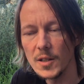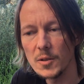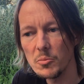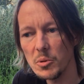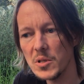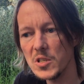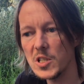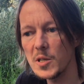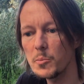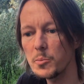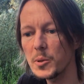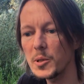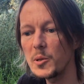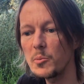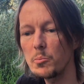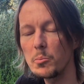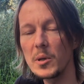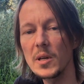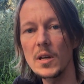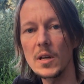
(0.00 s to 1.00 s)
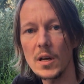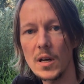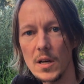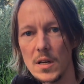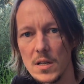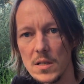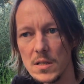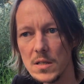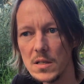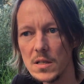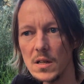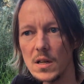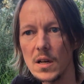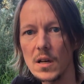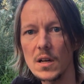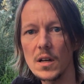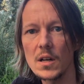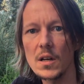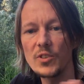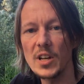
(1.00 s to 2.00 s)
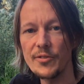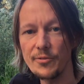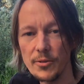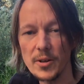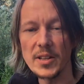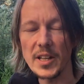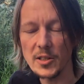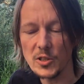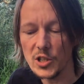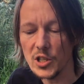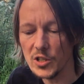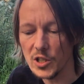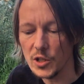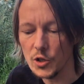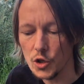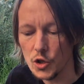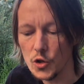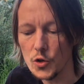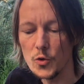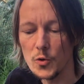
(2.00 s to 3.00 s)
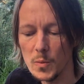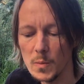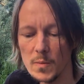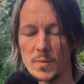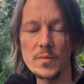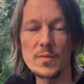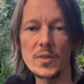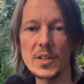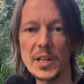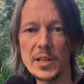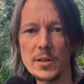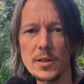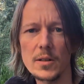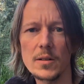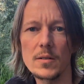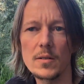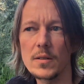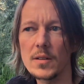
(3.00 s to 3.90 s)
but simply because, let's just assume here,